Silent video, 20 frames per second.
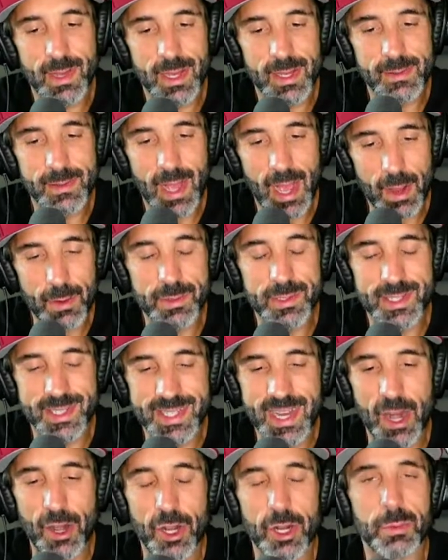I was
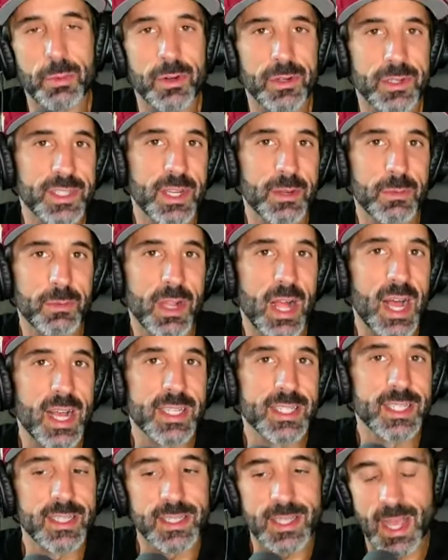terrible in some
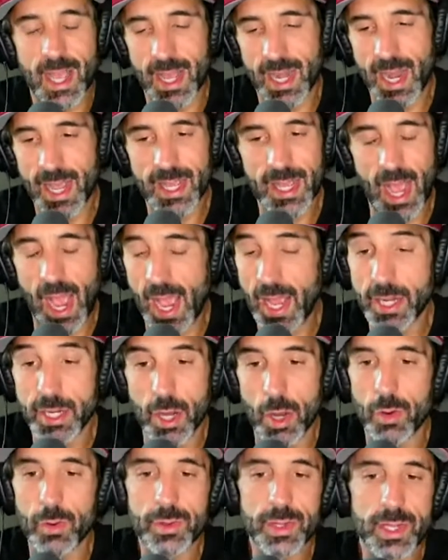classes, and I I
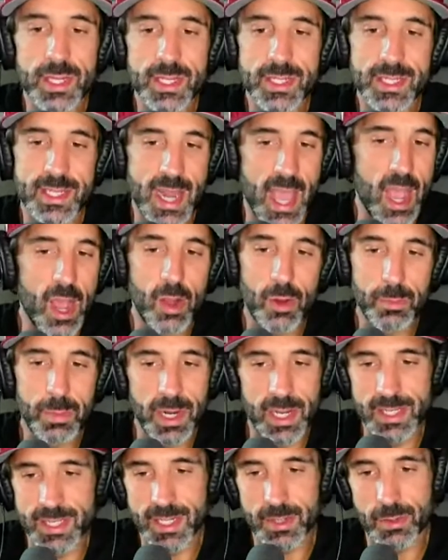know this now, but I
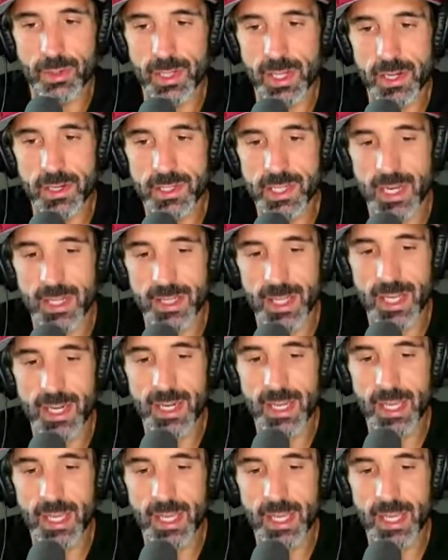didn't really understand it then.